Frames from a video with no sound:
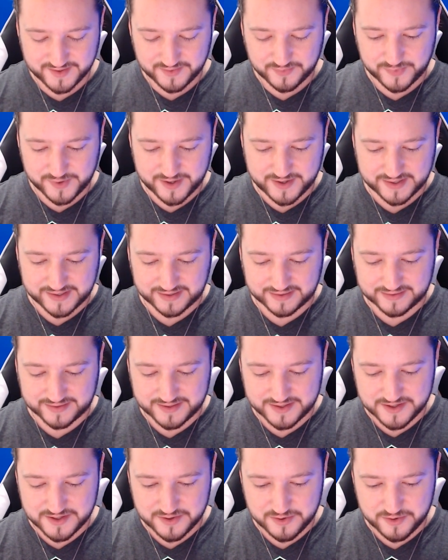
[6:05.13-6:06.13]
We're going to
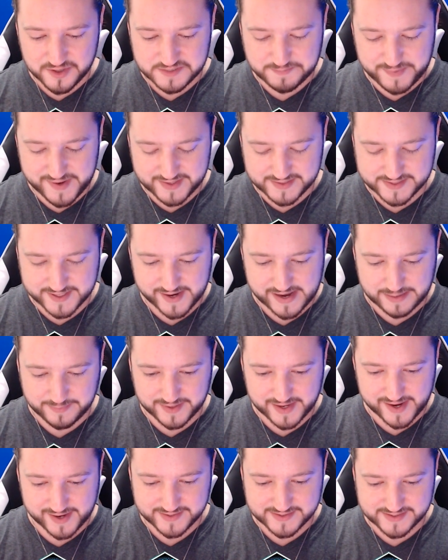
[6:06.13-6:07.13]
lose big time,
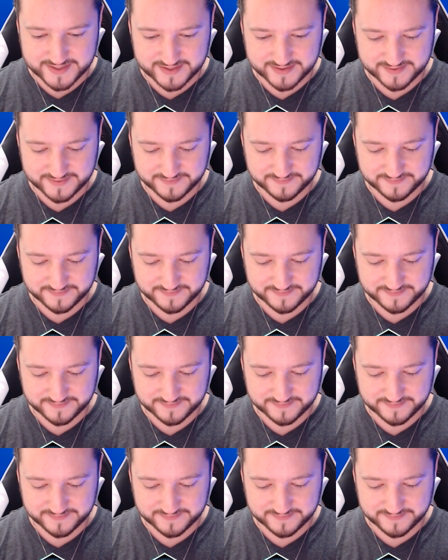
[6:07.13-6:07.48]
guys.